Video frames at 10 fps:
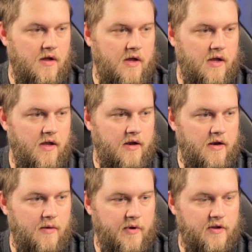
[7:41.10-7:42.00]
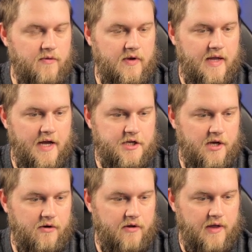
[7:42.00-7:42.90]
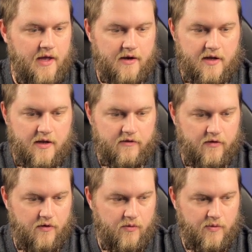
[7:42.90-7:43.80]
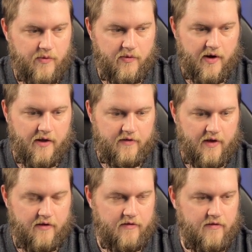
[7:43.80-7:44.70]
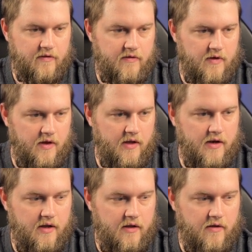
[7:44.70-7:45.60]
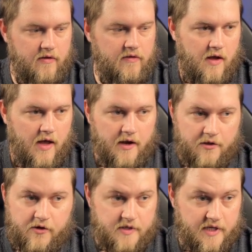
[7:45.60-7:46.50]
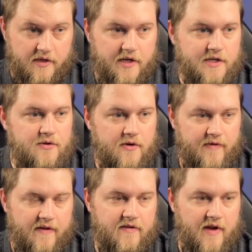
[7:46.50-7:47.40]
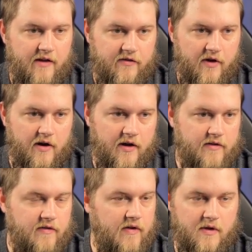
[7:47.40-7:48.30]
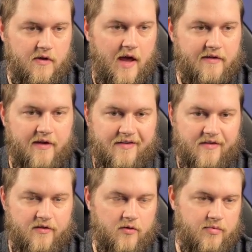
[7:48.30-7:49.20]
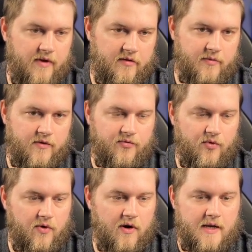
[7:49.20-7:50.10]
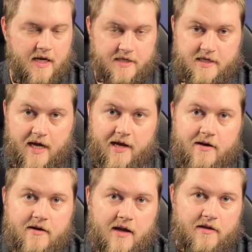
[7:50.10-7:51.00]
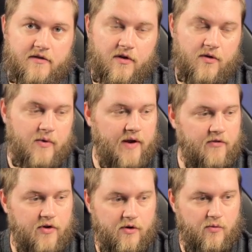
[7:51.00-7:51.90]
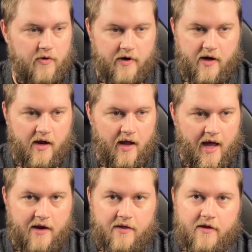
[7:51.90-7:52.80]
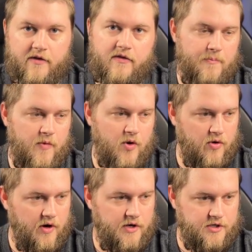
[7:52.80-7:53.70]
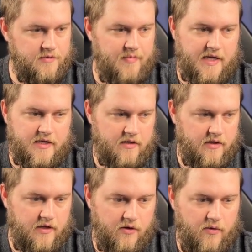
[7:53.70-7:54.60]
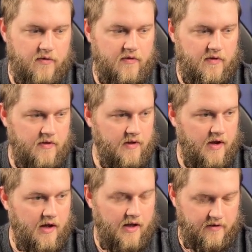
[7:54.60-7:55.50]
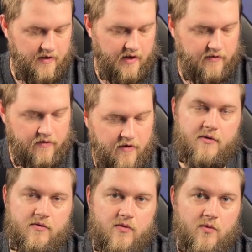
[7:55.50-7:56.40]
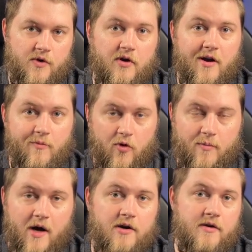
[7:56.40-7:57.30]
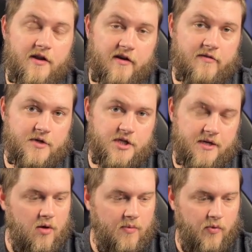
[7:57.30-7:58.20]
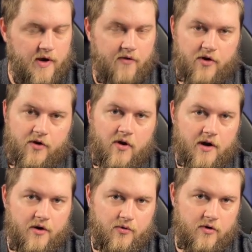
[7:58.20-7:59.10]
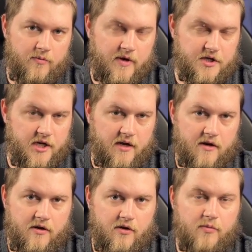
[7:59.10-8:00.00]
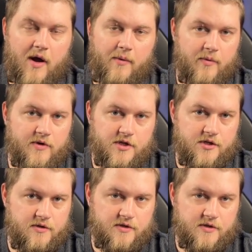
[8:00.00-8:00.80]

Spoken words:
and I'm going to do a -L to that. And so when we run SS, it is another utility to investigate sockets. SS is the replacement for netstat. And so whenever you're working out of this, you're going to just basically use SS when you're on a more modern Linux machine, but whenever you're on an older machine, you probably would just use